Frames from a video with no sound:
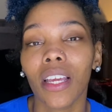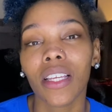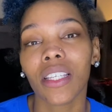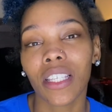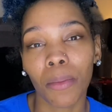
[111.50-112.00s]

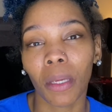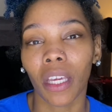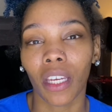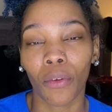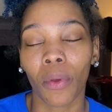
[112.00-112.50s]
Since the
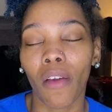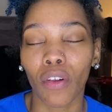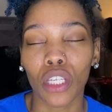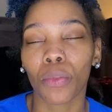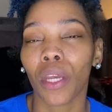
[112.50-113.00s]
beginning, when I
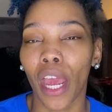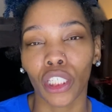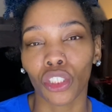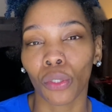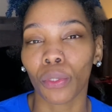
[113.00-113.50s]
first went
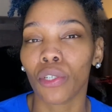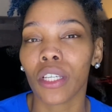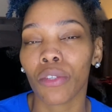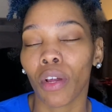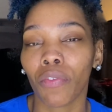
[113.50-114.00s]
natural, which
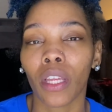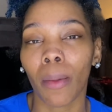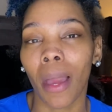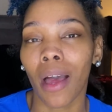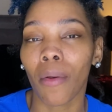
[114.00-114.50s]
was roughly
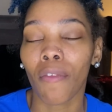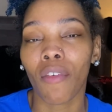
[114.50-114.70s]
about